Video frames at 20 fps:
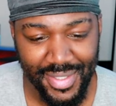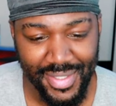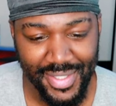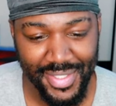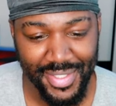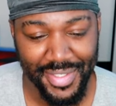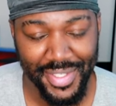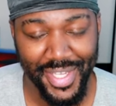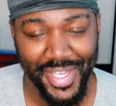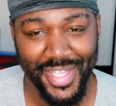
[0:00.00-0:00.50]

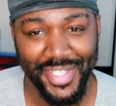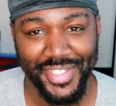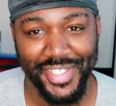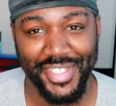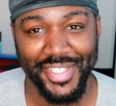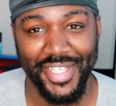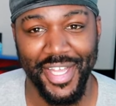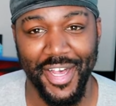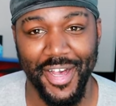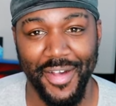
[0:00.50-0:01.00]
So they can
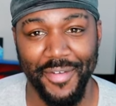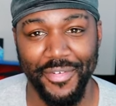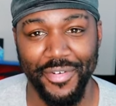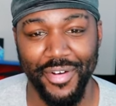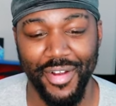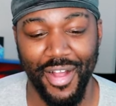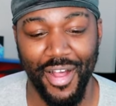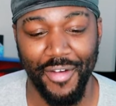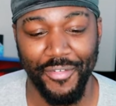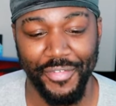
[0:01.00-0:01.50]
just
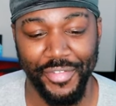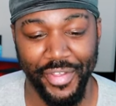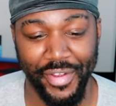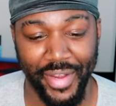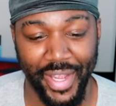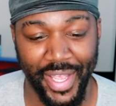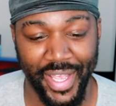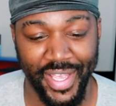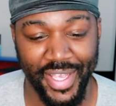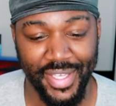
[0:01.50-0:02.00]
hover off of
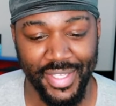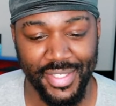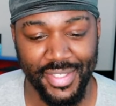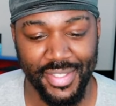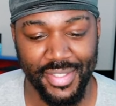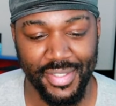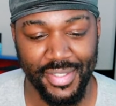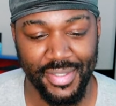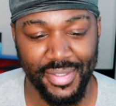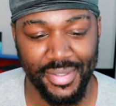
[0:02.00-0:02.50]
their
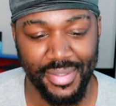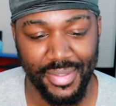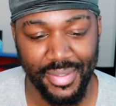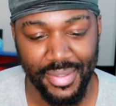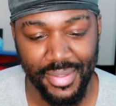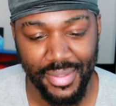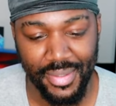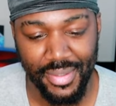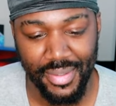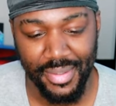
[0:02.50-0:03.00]
ass?
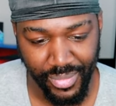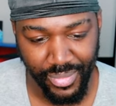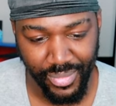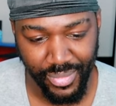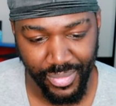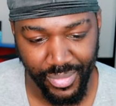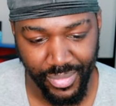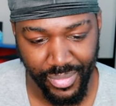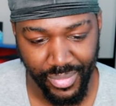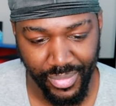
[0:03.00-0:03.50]

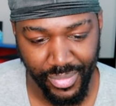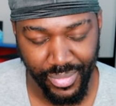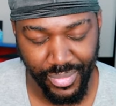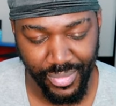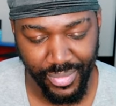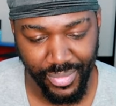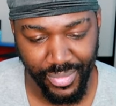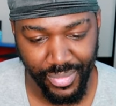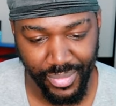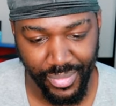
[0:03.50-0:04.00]

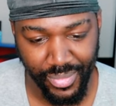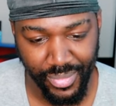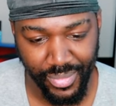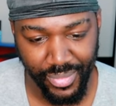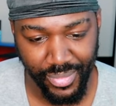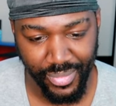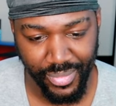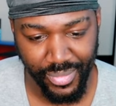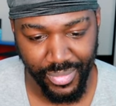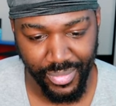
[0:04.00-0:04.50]
They're
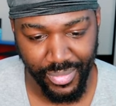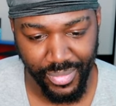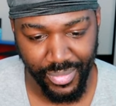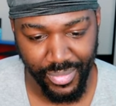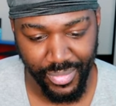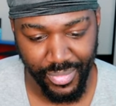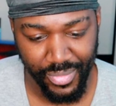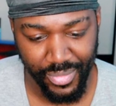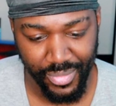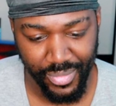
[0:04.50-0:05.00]
headed for
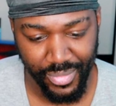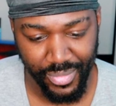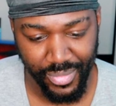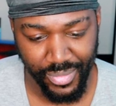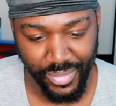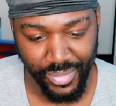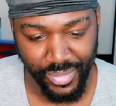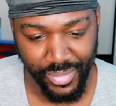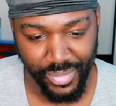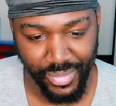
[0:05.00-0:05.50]
Ta-Koro.
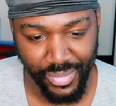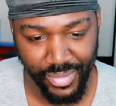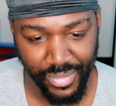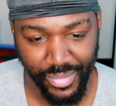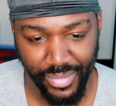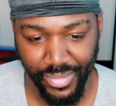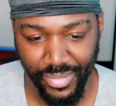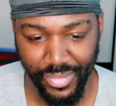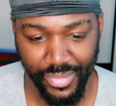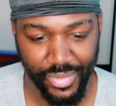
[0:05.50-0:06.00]

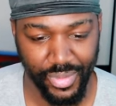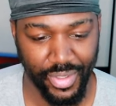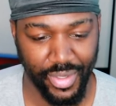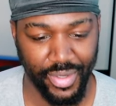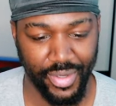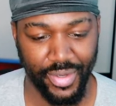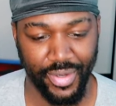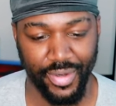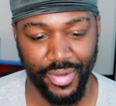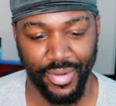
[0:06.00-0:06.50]

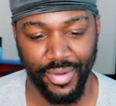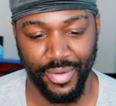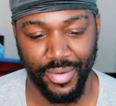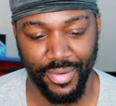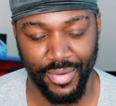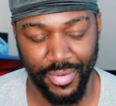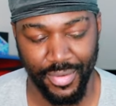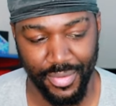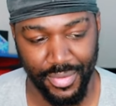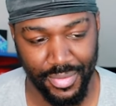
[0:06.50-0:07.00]

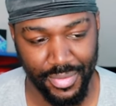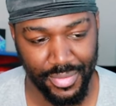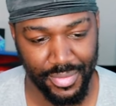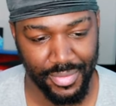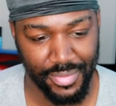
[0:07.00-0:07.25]
Uh-oh.